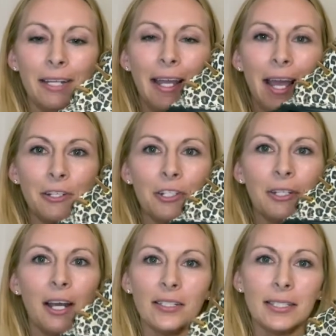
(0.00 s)
I actually
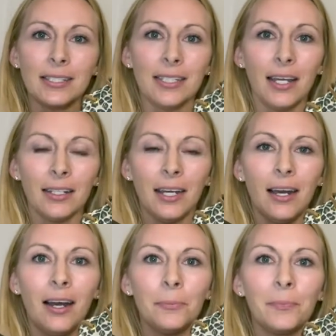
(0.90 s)
got stuck
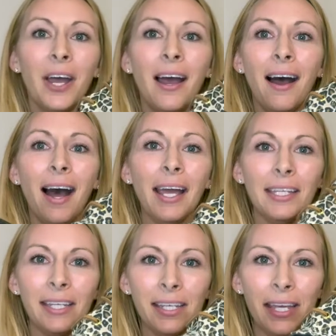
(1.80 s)

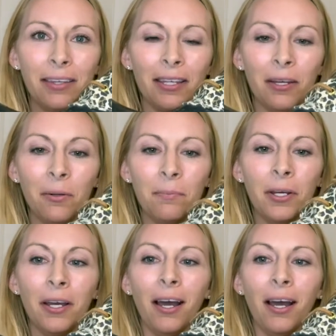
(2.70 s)
hiking in them